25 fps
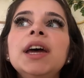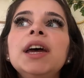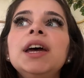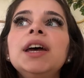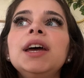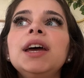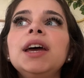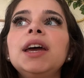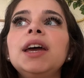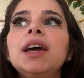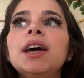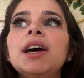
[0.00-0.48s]

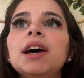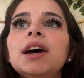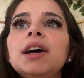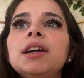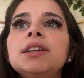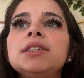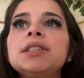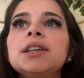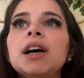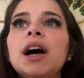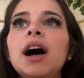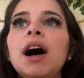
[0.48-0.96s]

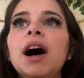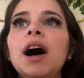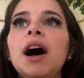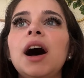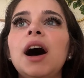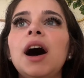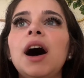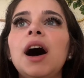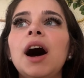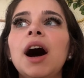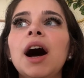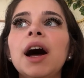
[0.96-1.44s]
and
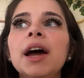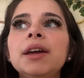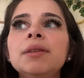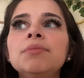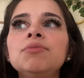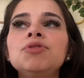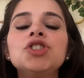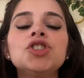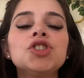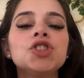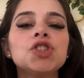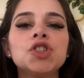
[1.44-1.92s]

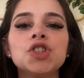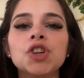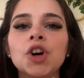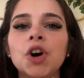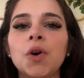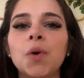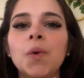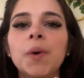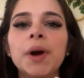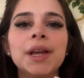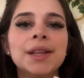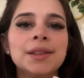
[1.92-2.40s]
I'm just
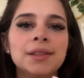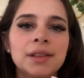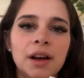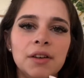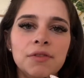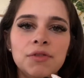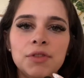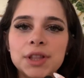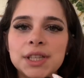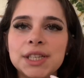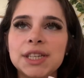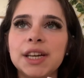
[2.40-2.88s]
so in
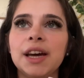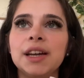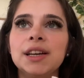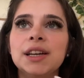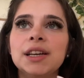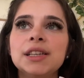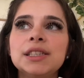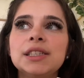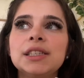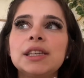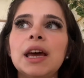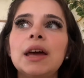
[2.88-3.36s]
love with
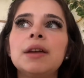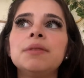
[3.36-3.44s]
tennis.